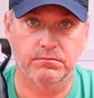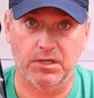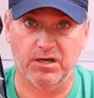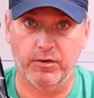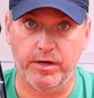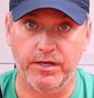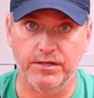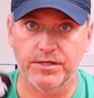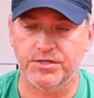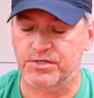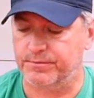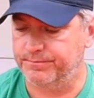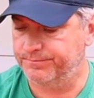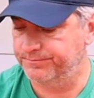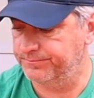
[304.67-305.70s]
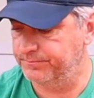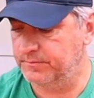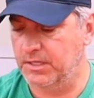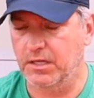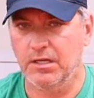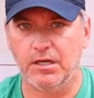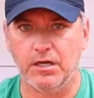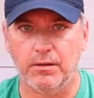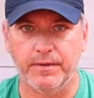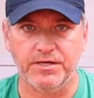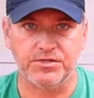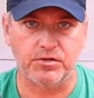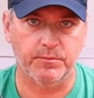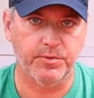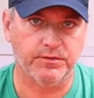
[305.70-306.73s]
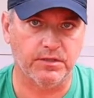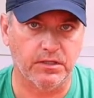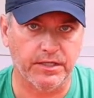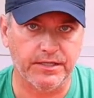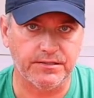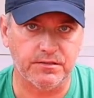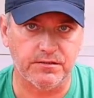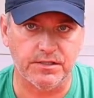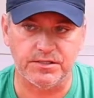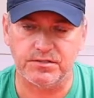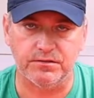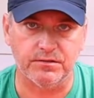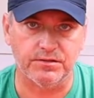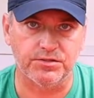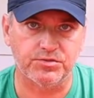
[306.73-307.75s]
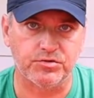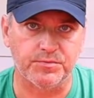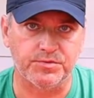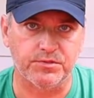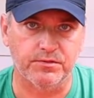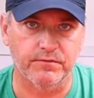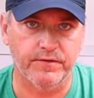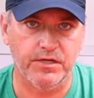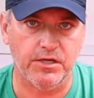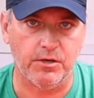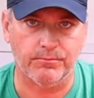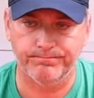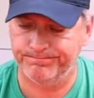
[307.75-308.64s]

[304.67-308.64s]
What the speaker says: a great addition. And I'll make sure I put the link to this in the description of the video.